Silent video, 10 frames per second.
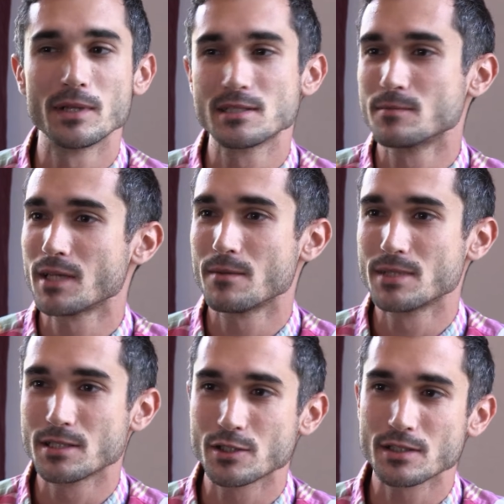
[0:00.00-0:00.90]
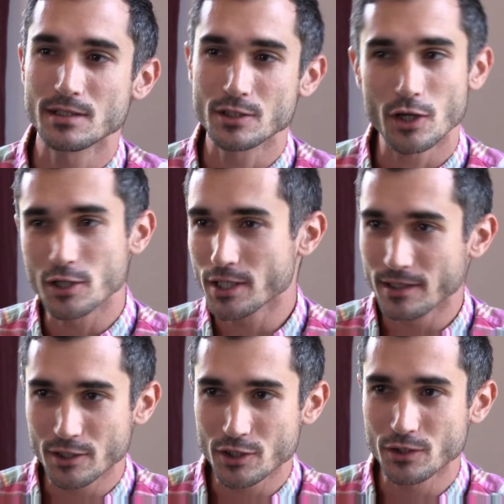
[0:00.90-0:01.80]
Sometimes it's just a charging
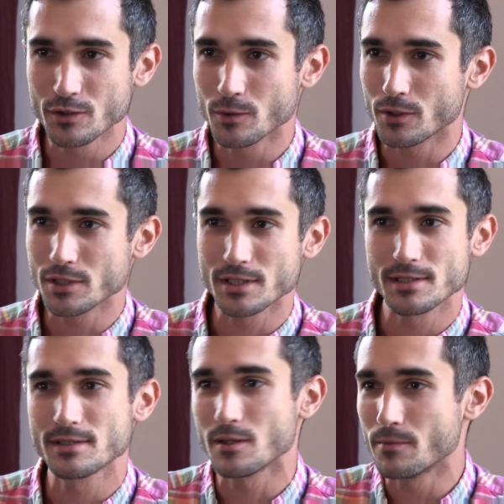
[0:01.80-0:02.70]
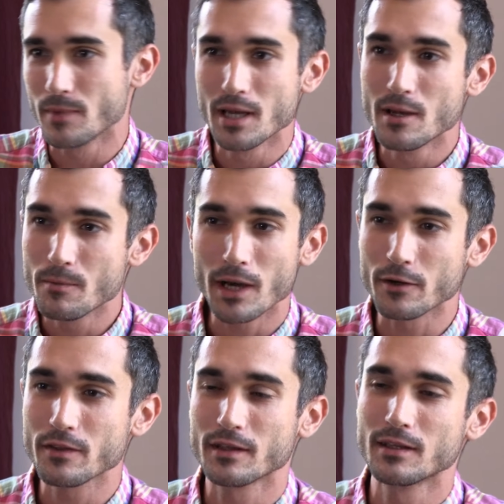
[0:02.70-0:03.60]
issue or just some minor
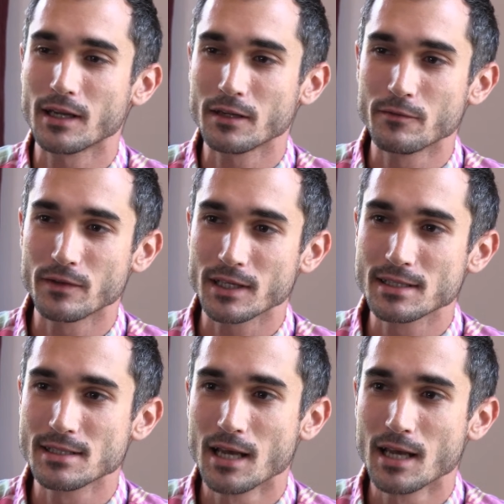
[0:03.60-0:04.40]
thing that I can fix.